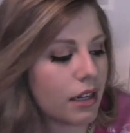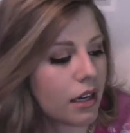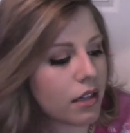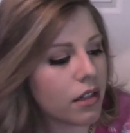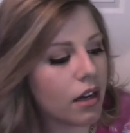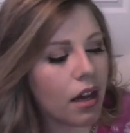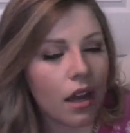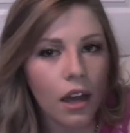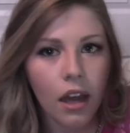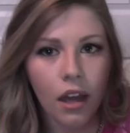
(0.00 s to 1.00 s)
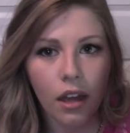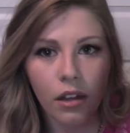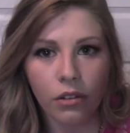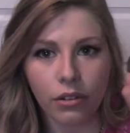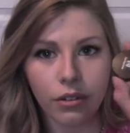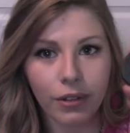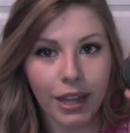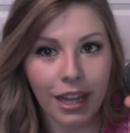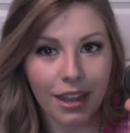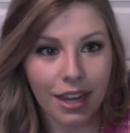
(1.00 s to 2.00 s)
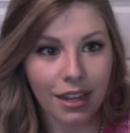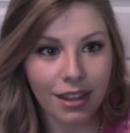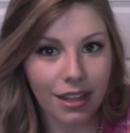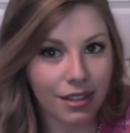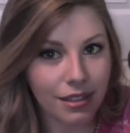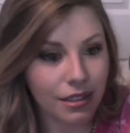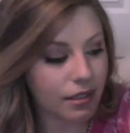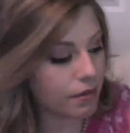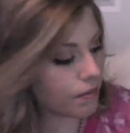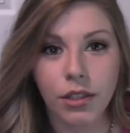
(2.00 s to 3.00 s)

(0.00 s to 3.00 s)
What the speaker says: and really like this.